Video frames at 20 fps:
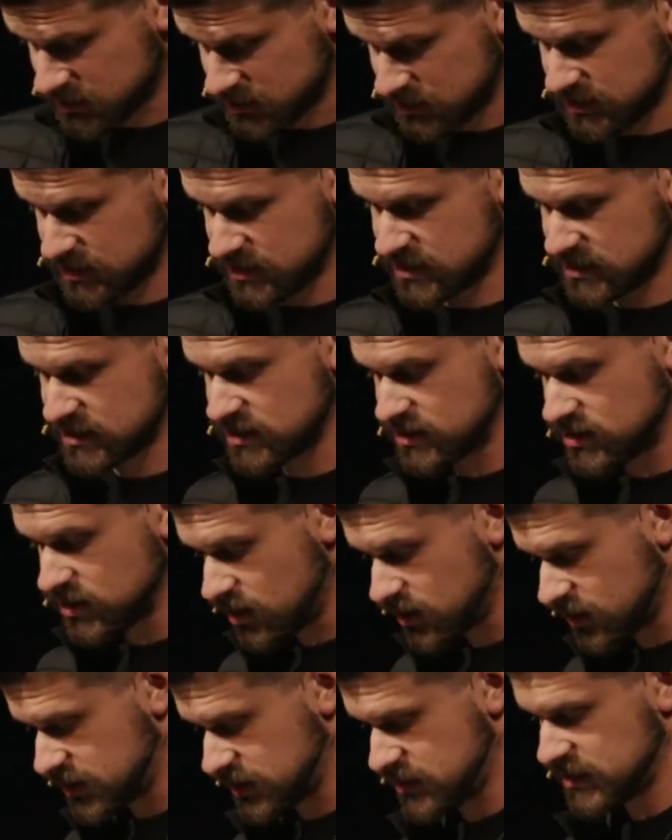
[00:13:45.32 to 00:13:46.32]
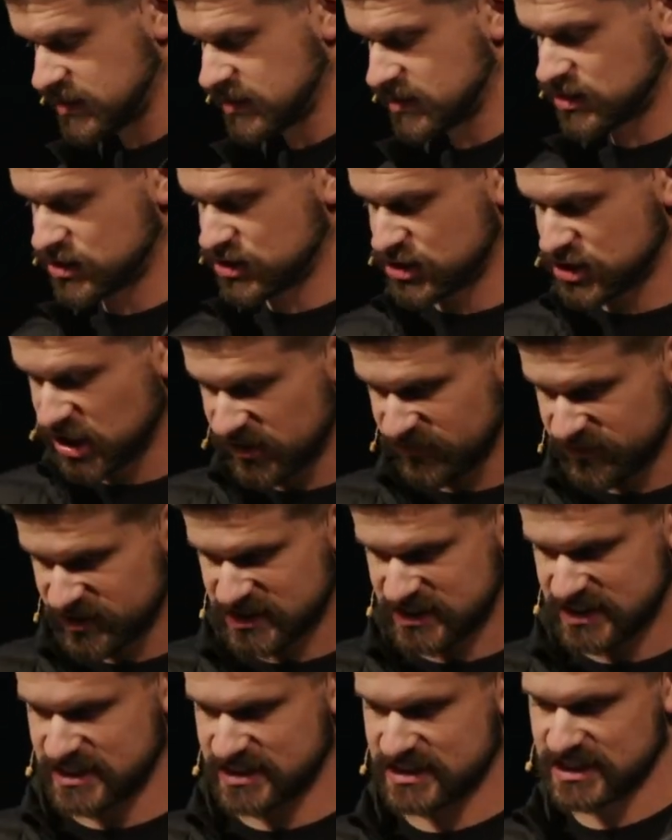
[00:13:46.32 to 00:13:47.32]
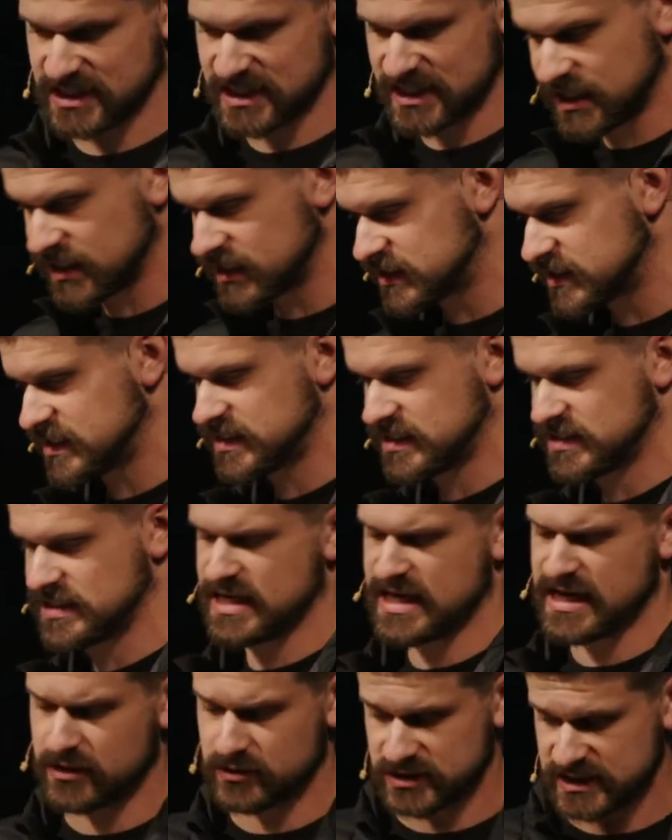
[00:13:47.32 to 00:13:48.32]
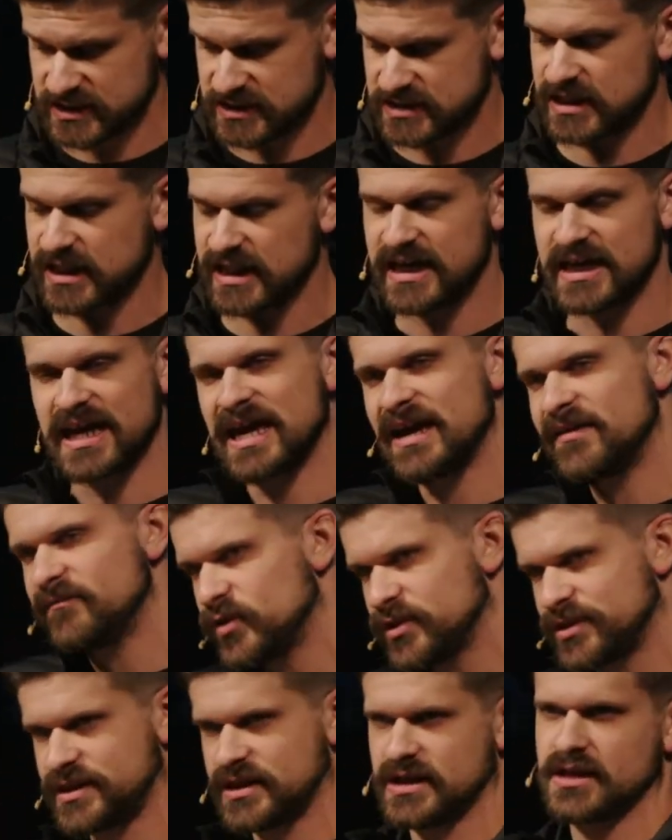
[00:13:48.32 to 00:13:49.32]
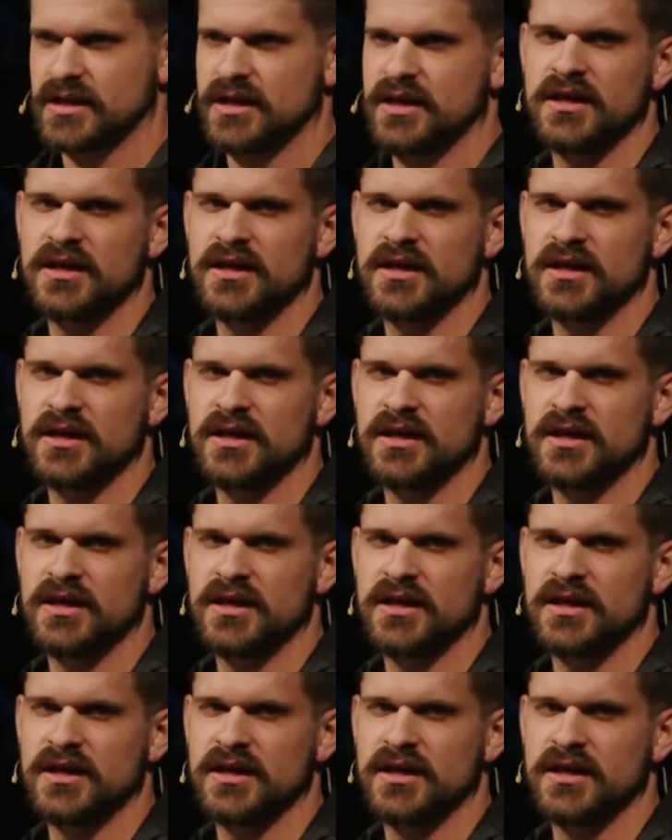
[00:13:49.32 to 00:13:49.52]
he has the donkeys, he has the servants, he has the kids, he has the house, he has the land, everything.